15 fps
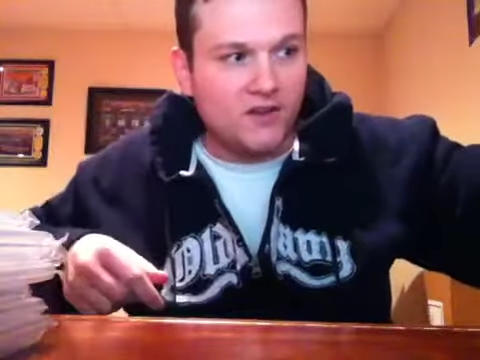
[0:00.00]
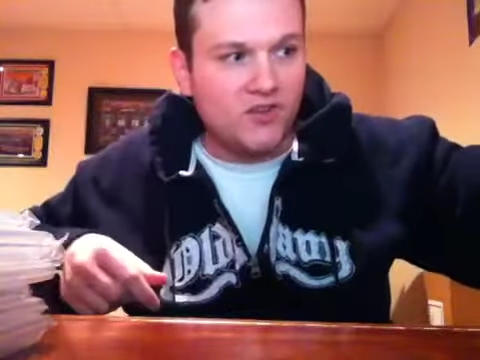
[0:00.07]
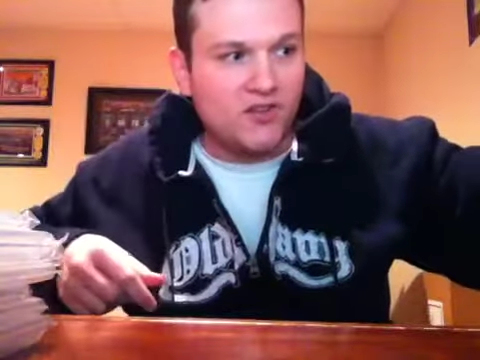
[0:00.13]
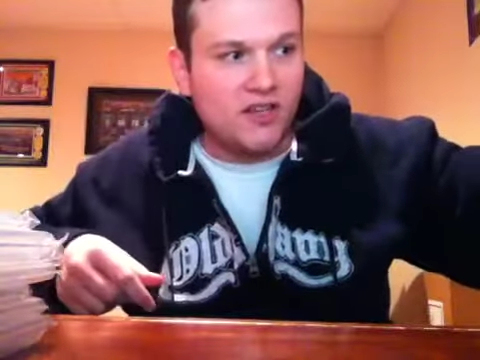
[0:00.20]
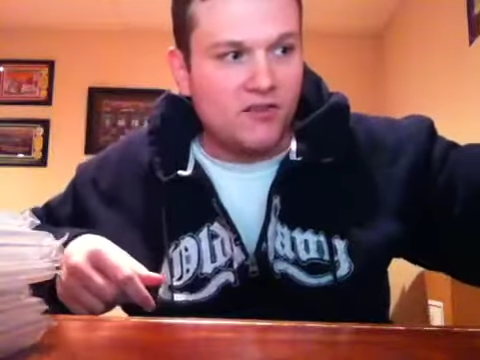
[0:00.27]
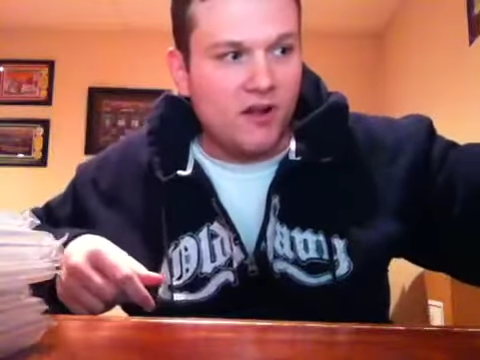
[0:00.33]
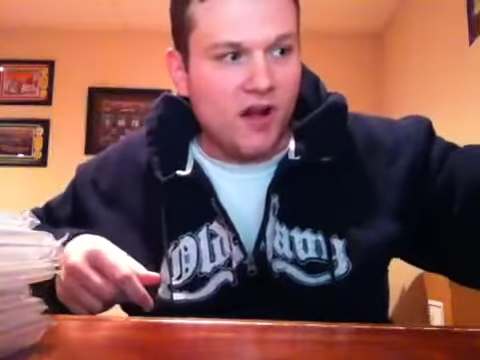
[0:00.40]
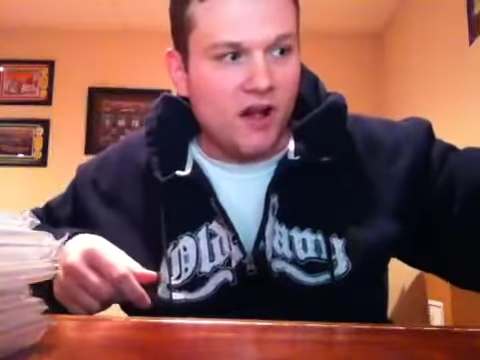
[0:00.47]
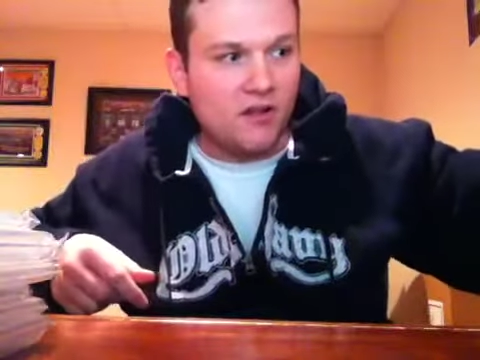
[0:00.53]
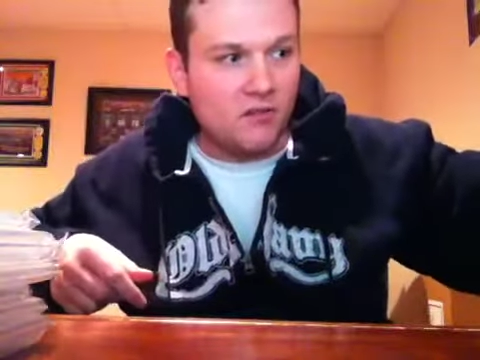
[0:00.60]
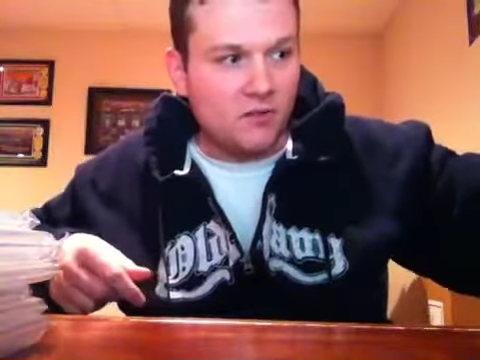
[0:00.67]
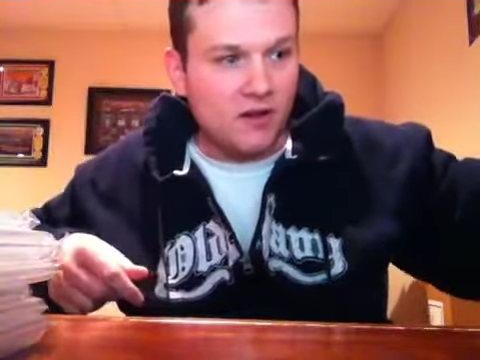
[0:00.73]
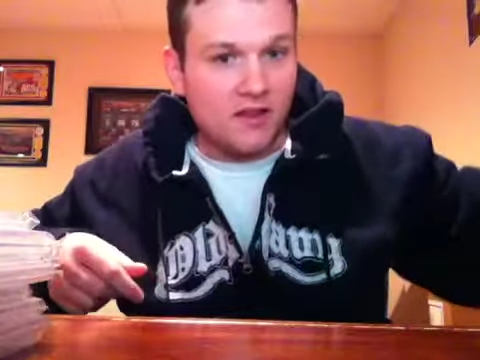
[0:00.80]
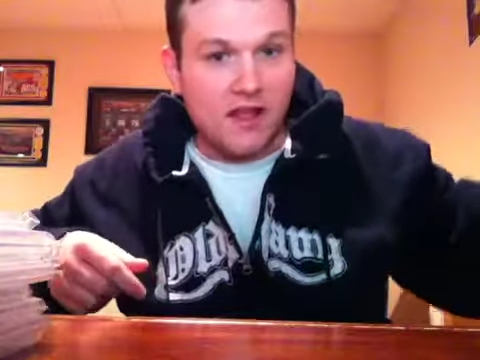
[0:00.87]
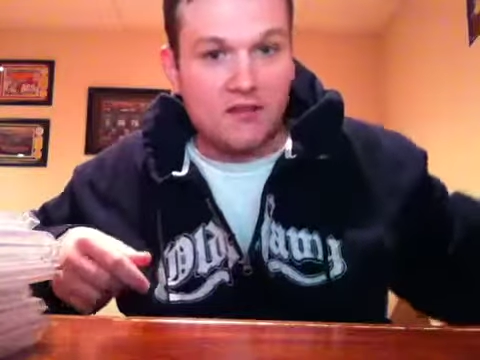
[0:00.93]
Steve
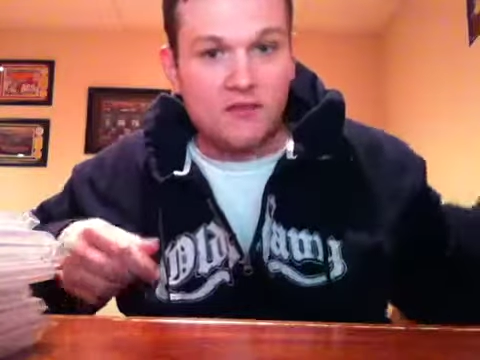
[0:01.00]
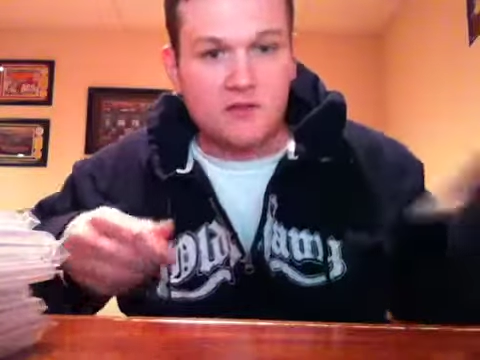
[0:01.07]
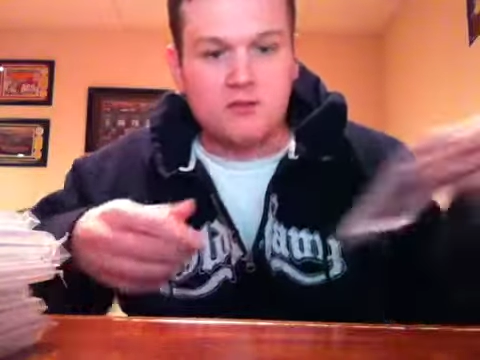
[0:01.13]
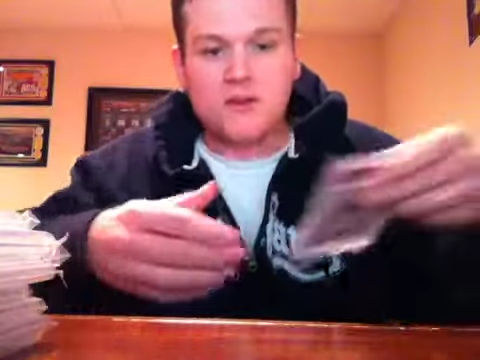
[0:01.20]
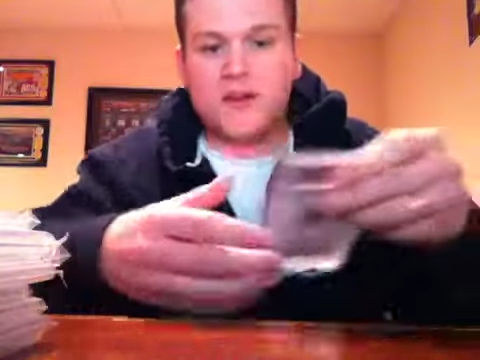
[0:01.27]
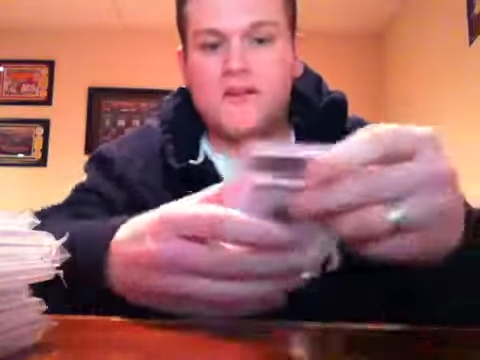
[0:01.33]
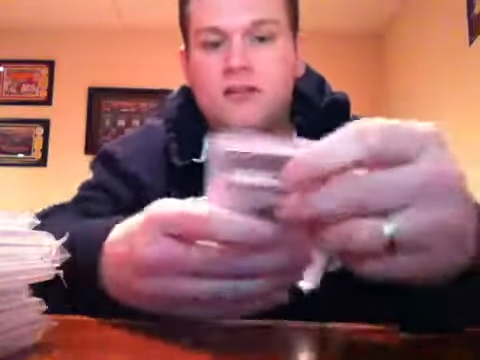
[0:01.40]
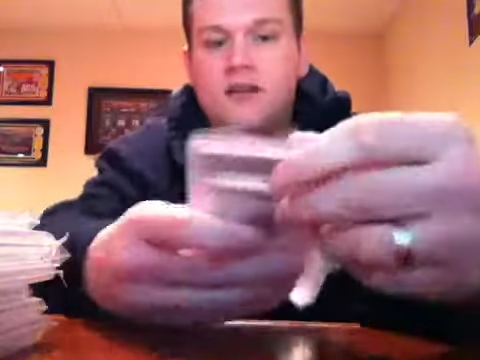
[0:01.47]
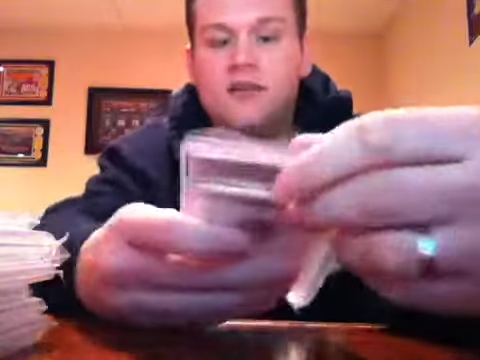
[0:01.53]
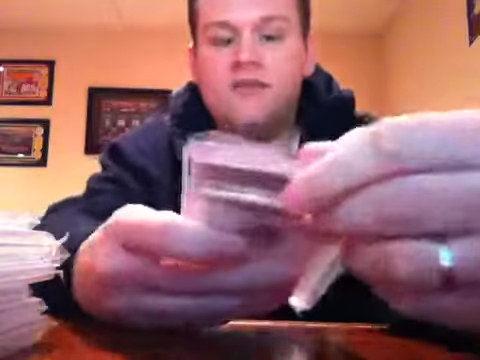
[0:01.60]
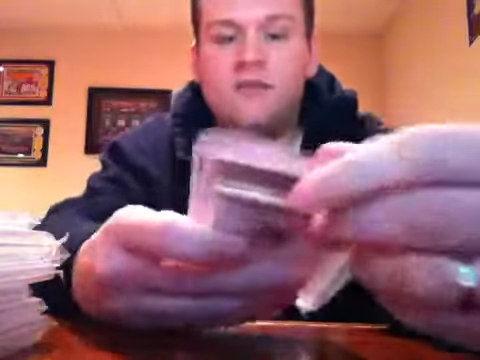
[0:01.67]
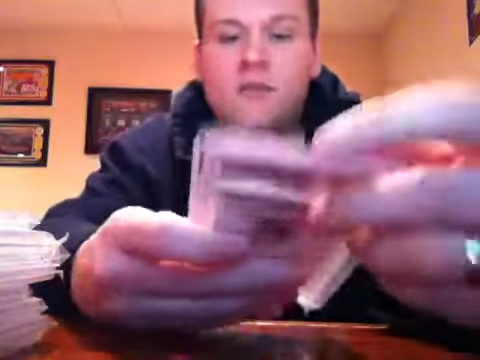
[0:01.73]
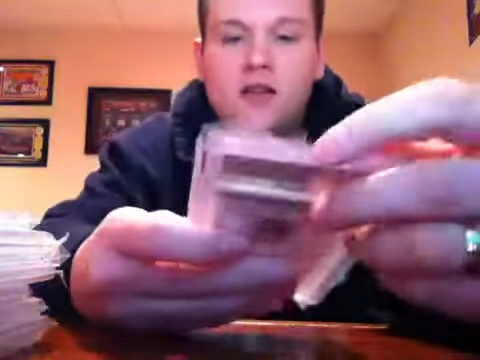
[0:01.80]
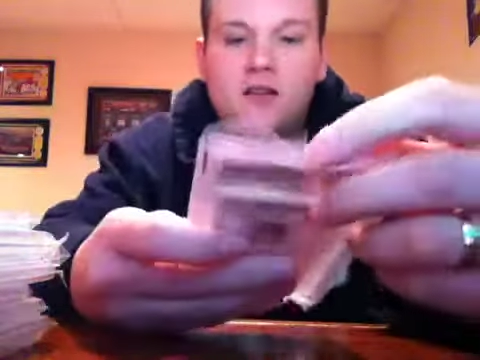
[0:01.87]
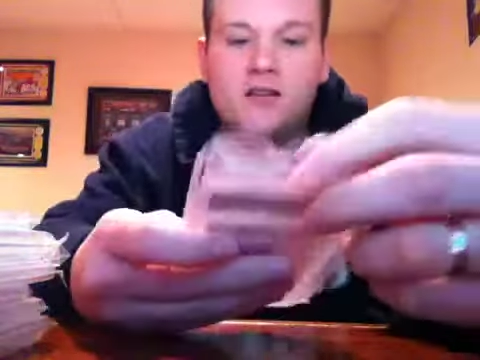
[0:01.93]
Eisman, and that's a great grade
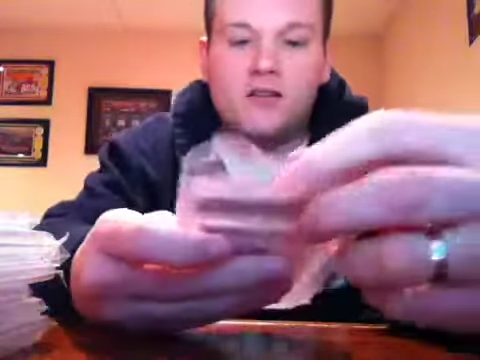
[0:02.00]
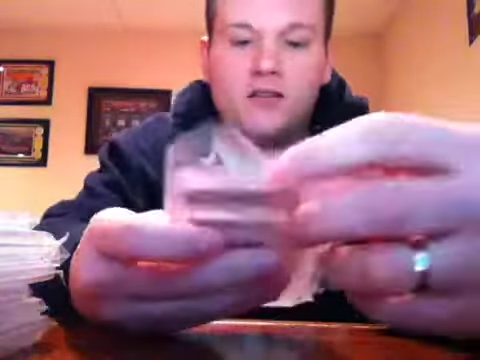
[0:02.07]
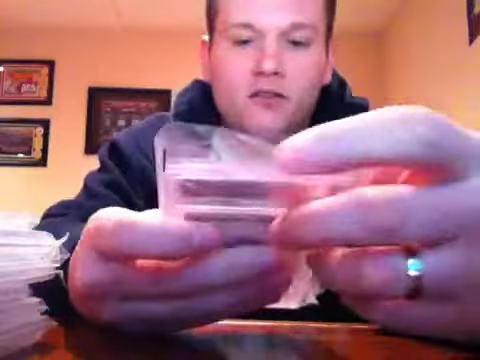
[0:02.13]
from that year,